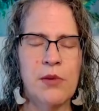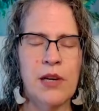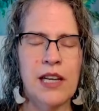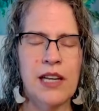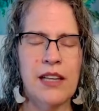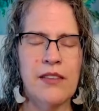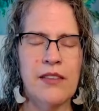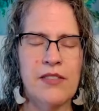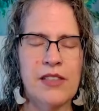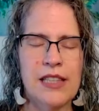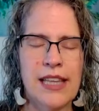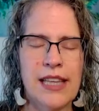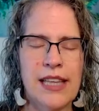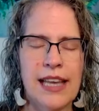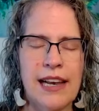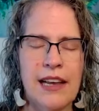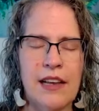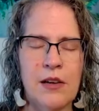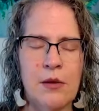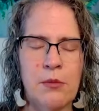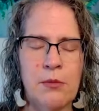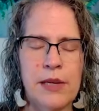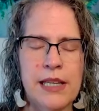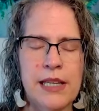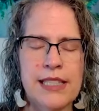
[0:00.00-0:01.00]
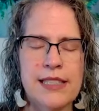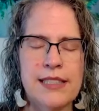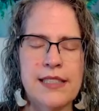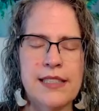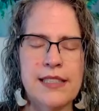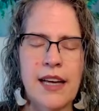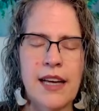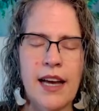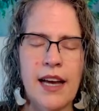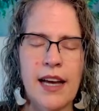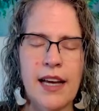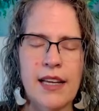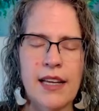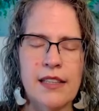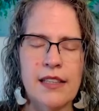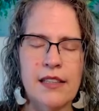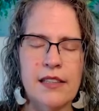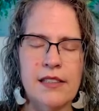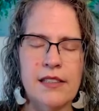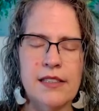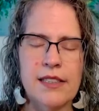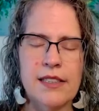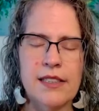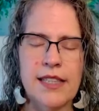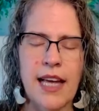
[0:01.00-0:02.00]
You might even let out a big sigh, a
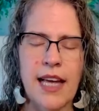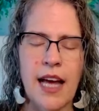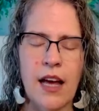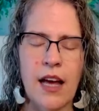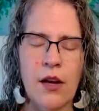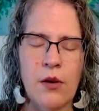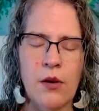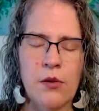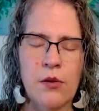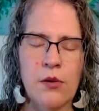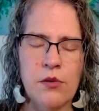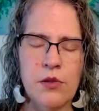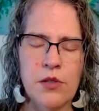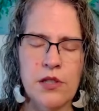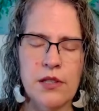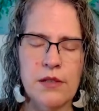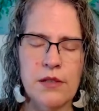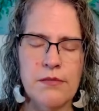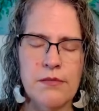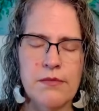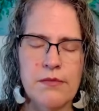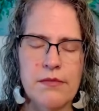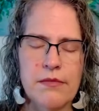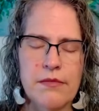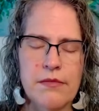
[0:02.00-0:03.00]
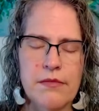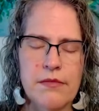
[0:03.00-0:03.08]
little sound.